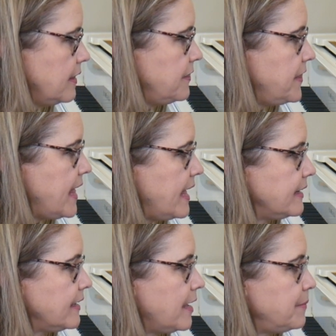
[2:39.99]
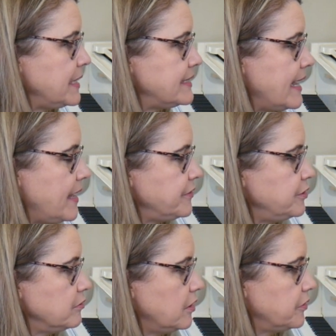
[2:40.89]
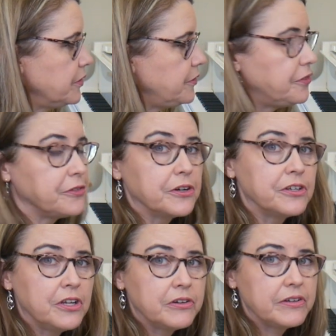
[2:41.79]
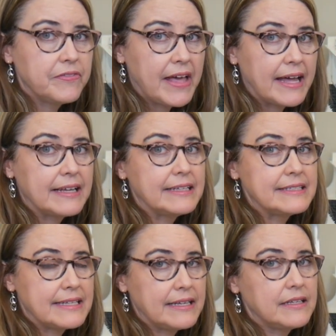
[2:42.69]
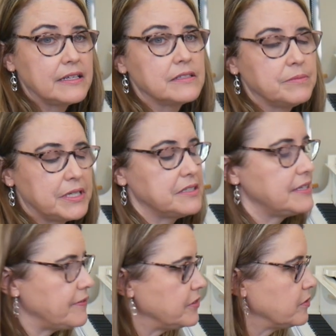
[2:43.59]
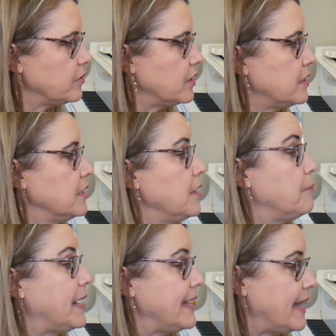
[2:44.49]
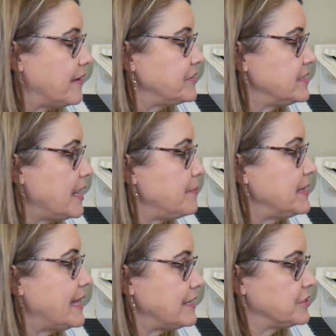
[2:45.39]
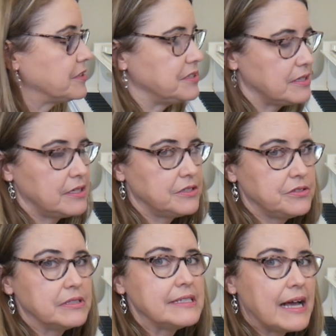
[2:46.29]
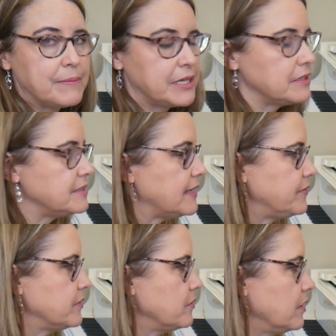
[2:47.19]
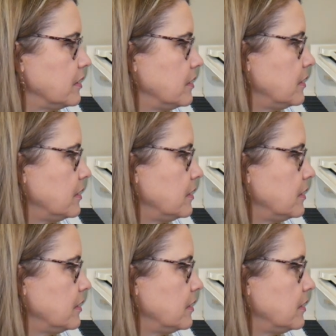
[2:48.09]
Then coming down, you lower the third note of that ascending diminished 7th chord by a half step, and that turns it into a dominant 7th chord.